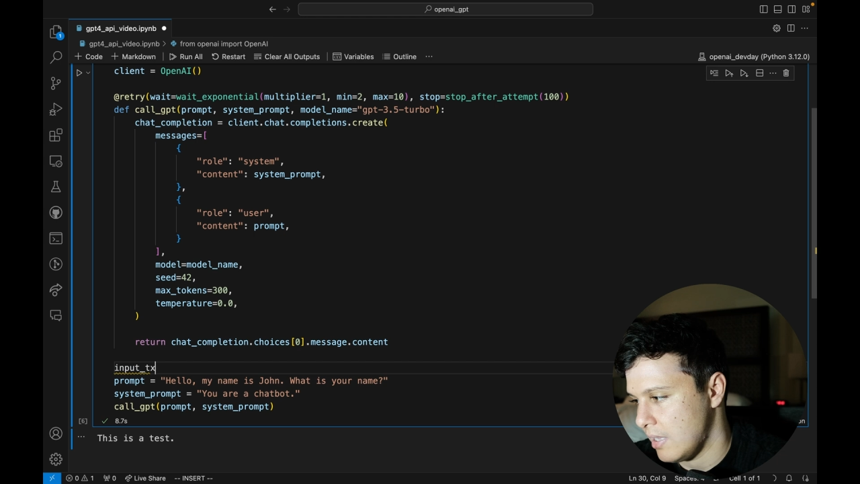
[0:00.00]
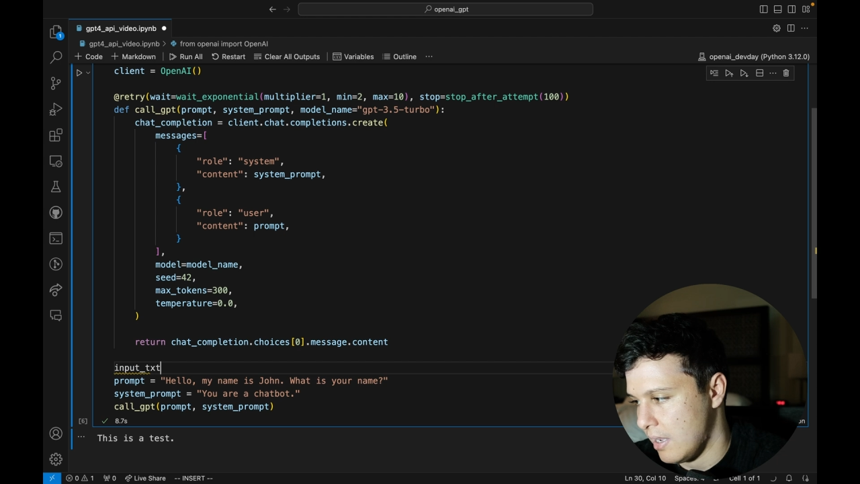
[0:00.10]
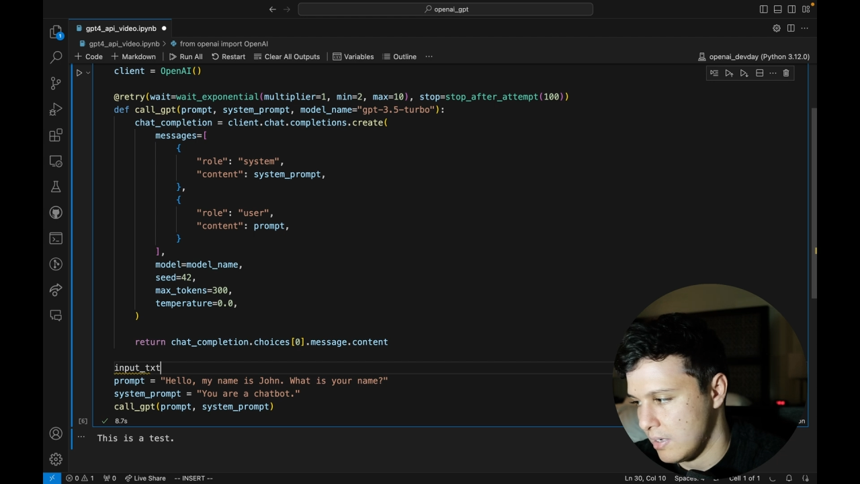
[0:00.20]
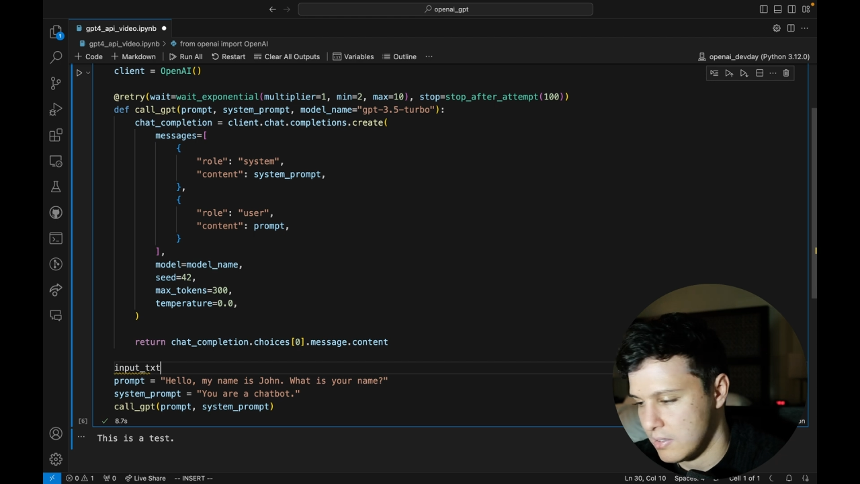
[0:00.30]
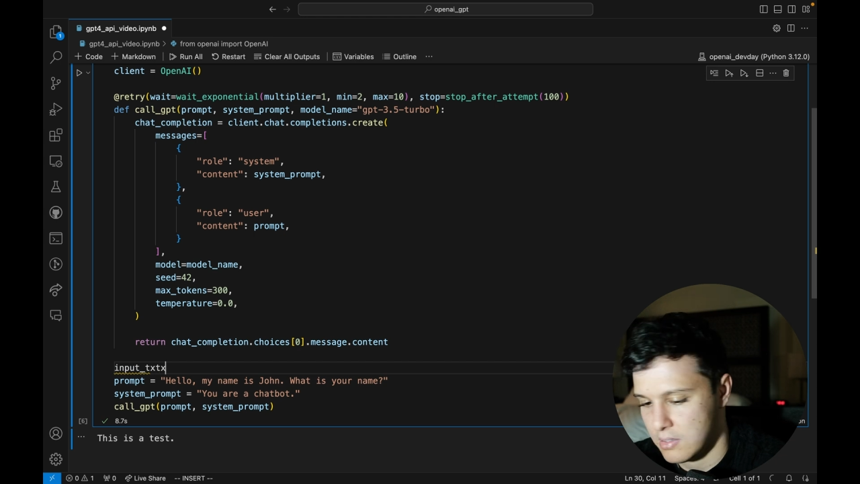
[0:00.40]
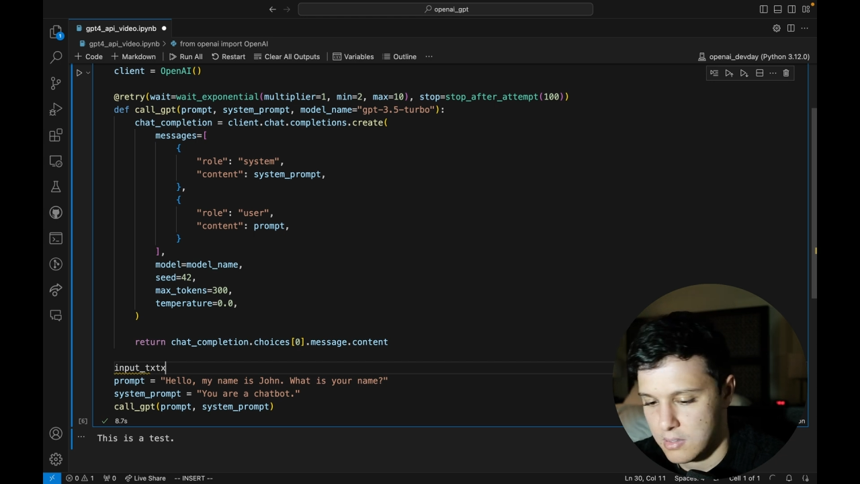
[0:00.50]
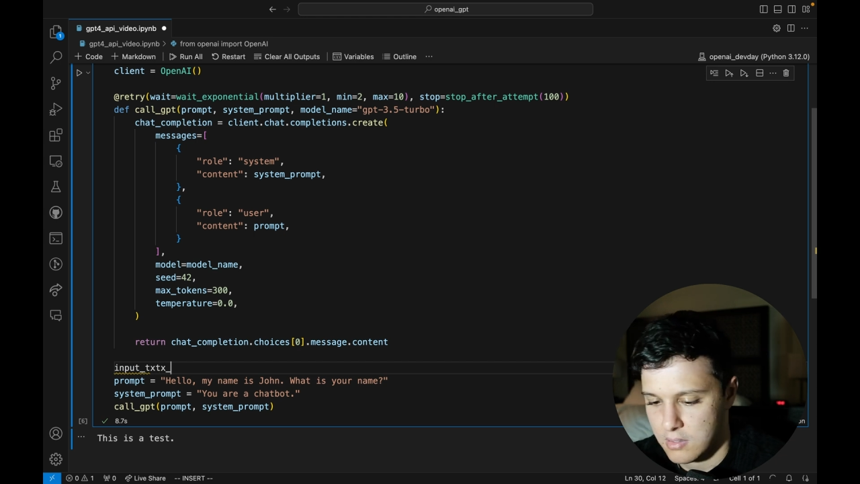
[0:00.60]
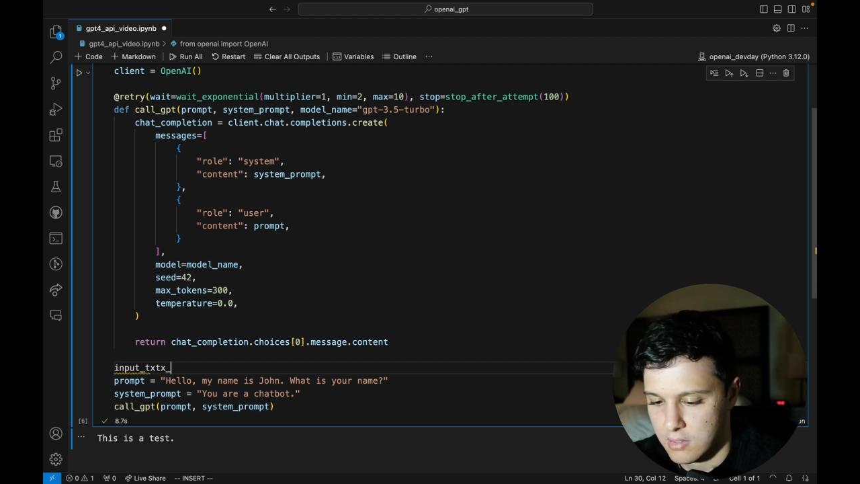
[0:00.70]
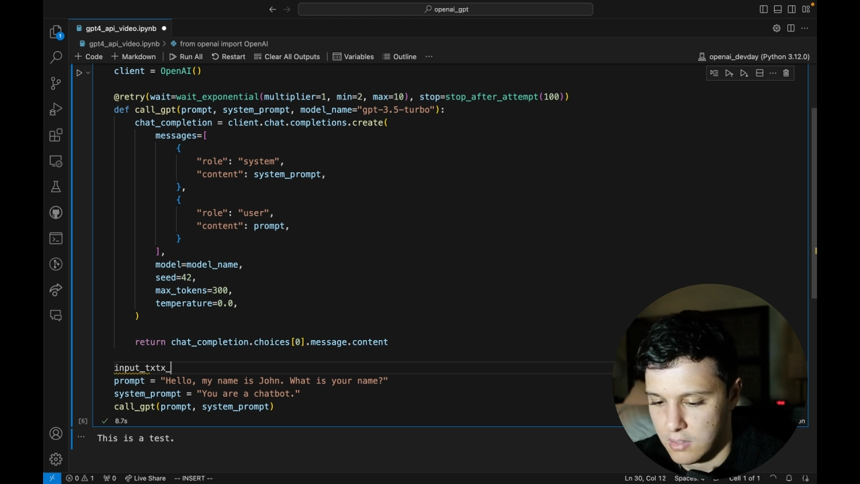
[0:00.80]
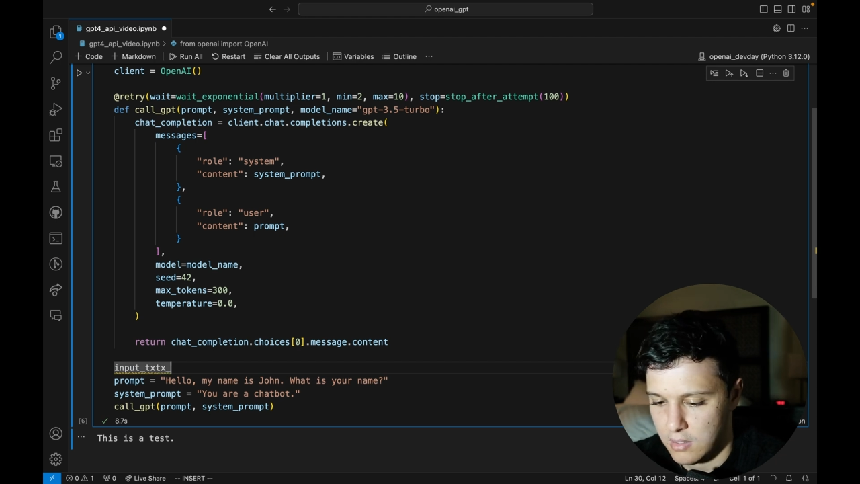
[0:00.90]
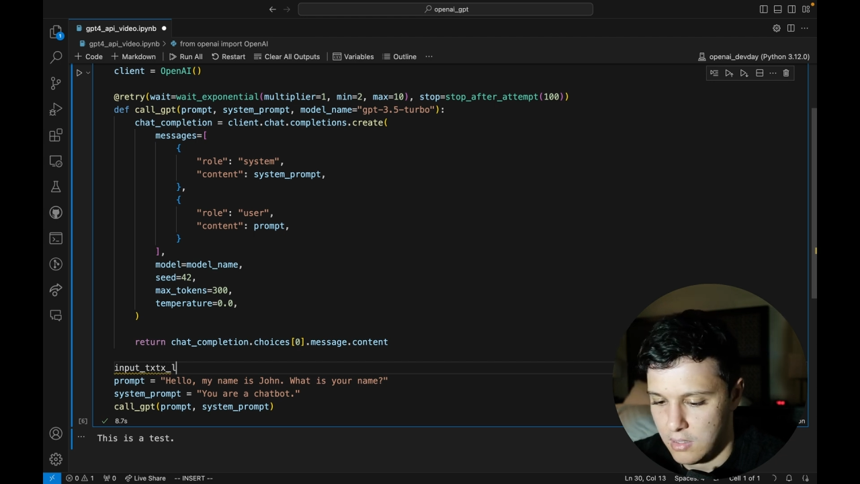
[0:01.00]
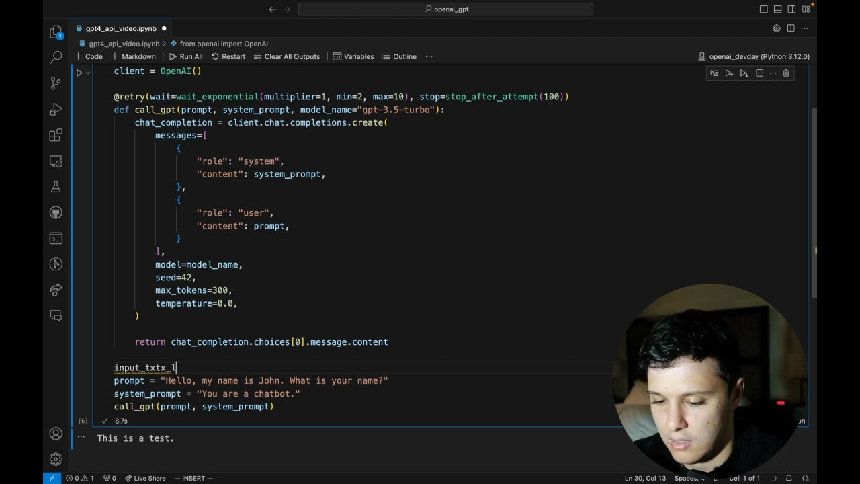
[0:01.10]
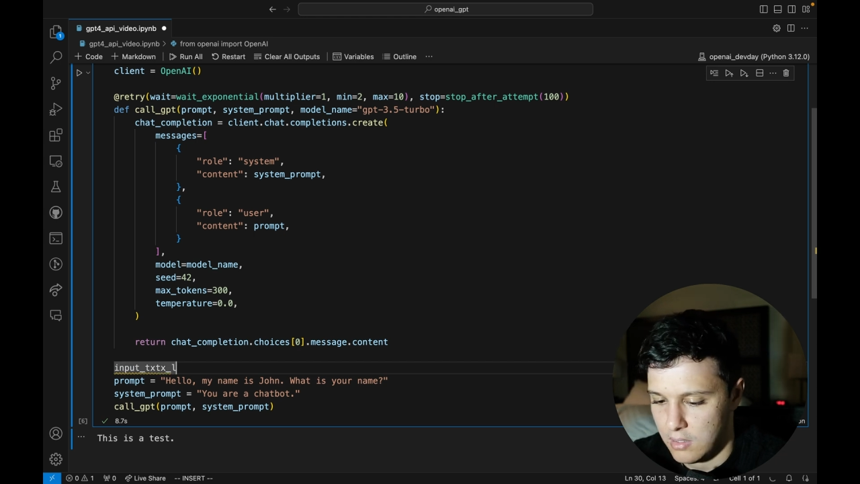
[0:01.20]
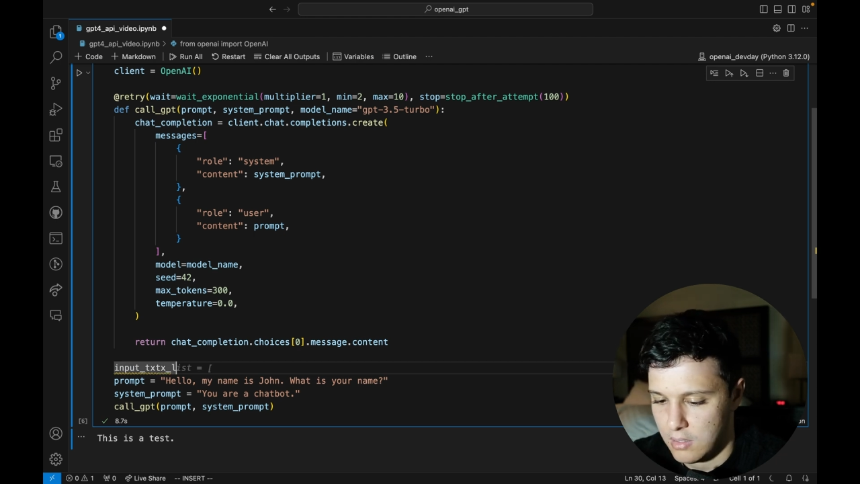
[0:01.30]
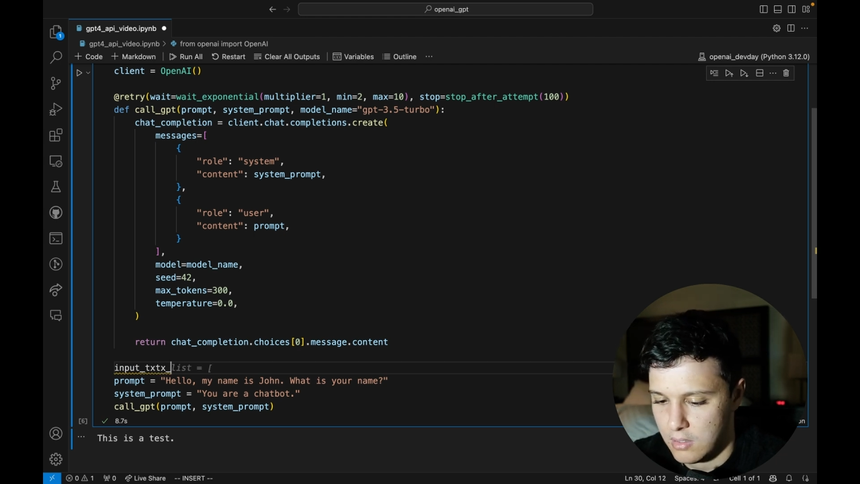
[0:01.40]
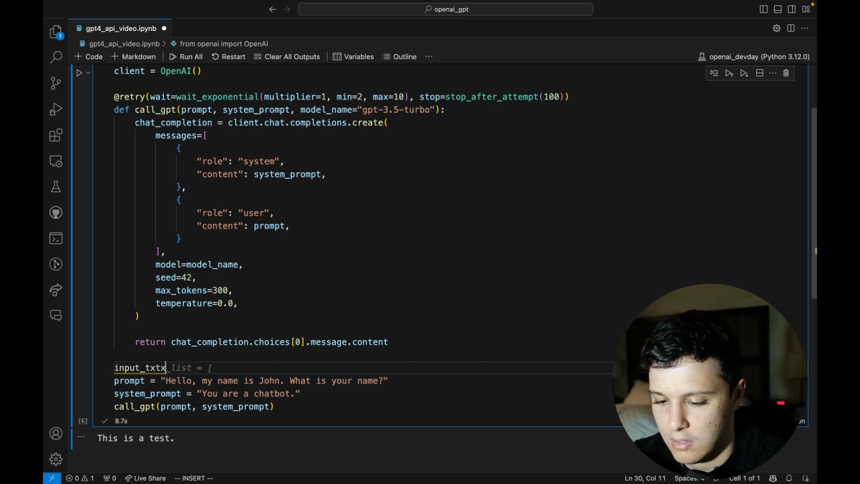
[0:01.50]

texts, uh,